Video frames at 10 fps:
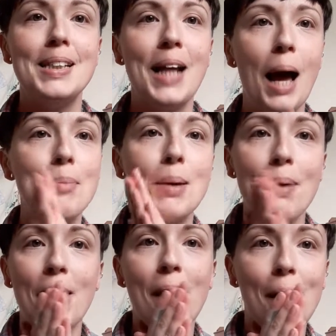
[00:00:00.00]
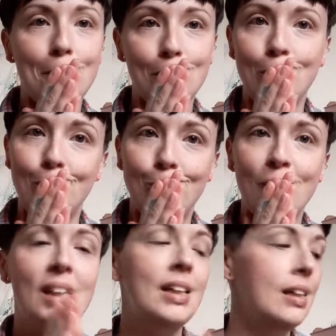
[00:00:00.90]
and happy about that.
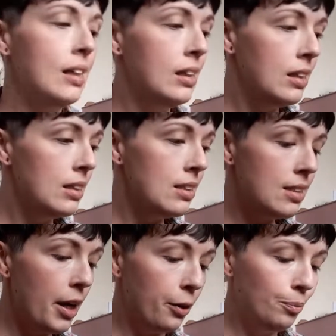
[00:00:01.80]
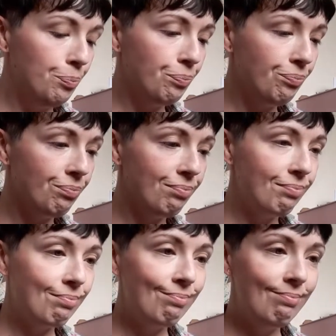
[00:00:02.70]
So,
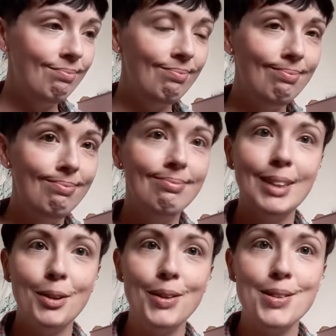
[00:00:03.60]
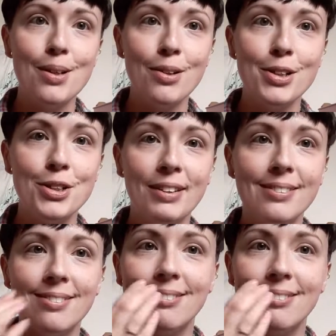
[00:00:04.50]
I'm gonna start gushing.